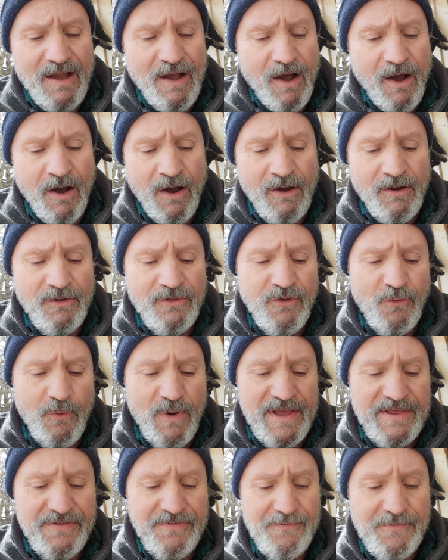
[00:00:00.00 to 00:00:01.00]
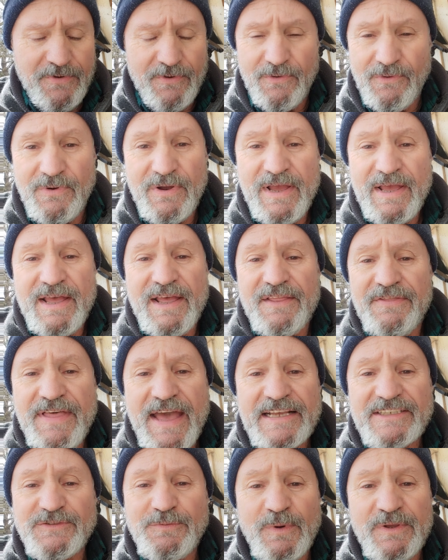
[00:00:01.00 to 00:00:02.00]
All the way through,
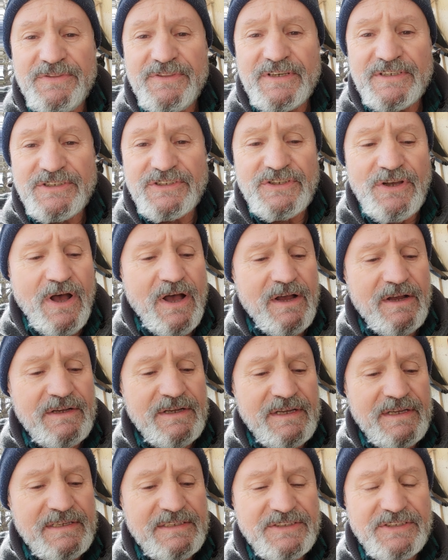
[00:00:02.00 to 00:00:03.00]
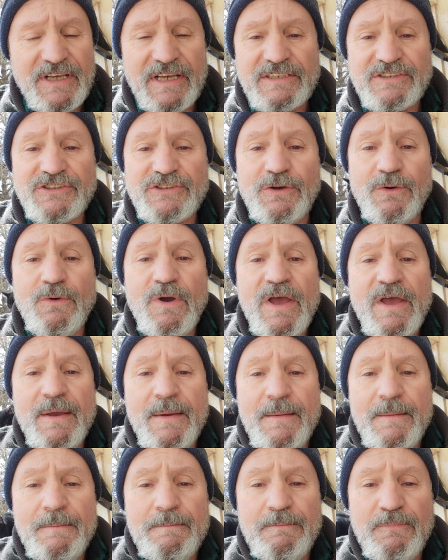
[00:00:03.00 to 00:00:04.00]
that's what this song says. So
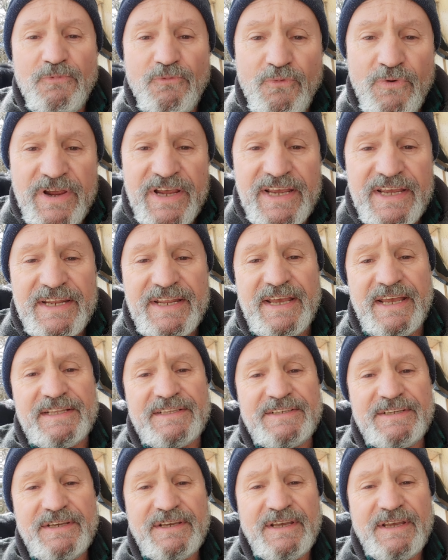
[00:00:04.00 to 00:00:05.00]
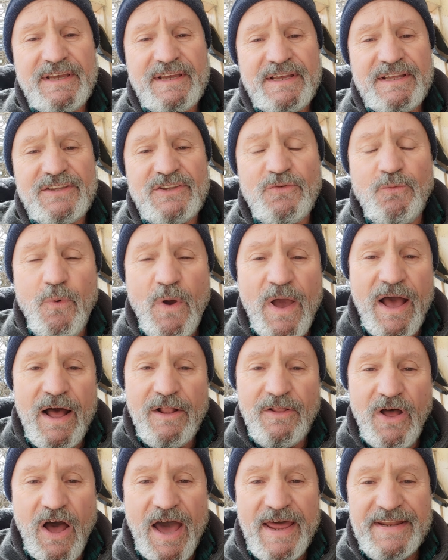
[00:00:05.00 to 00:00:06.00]
read it,
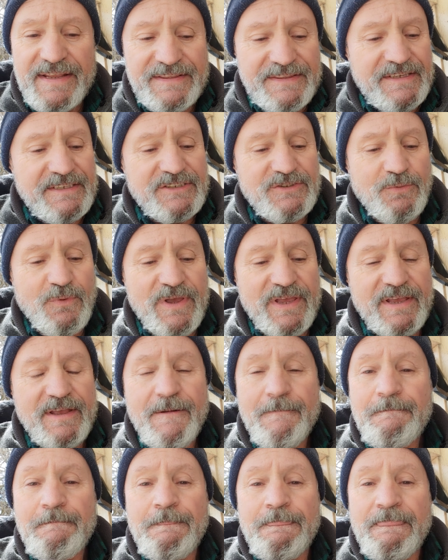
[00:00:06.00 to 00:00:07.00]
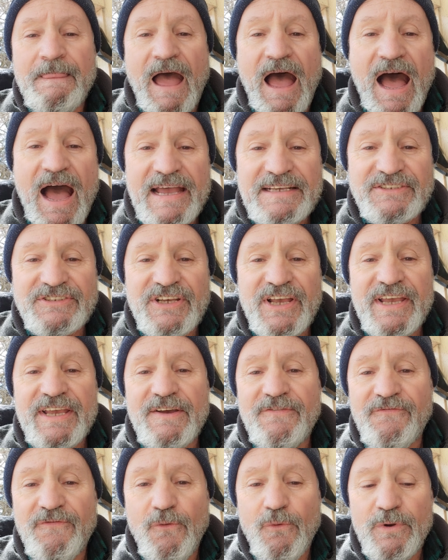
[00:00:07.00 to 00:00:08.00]
dwell on it this week.
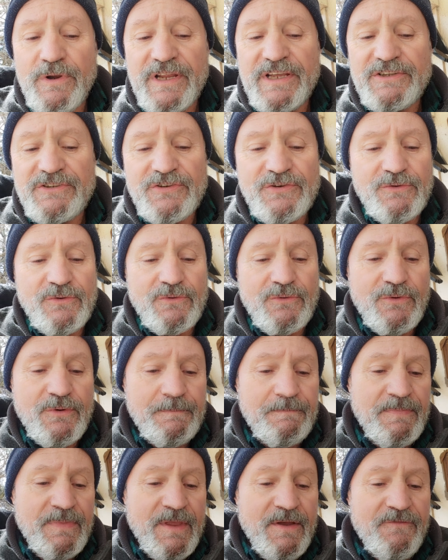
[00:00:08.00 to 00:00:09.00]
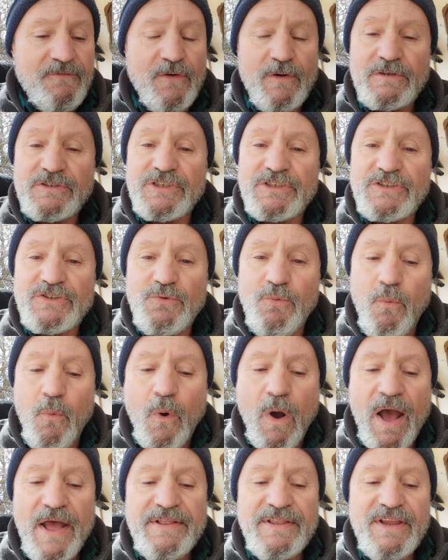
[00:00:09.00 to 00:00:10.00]
Isaiah 42, verses
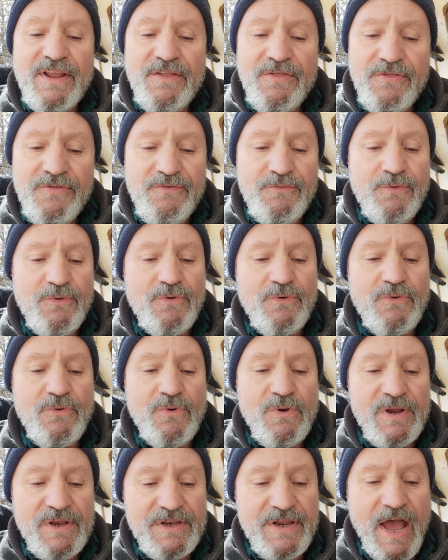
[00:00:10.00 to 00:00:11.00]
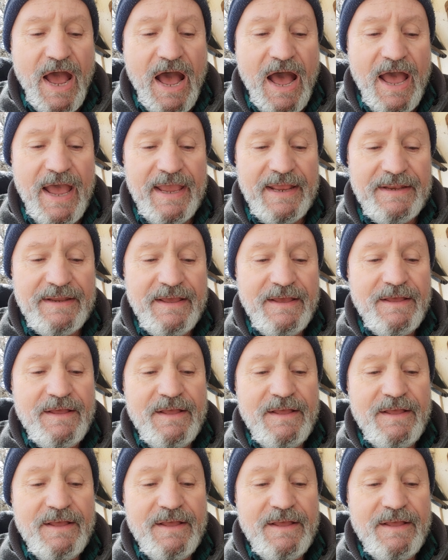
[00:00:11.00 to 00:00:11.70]
1 through 9.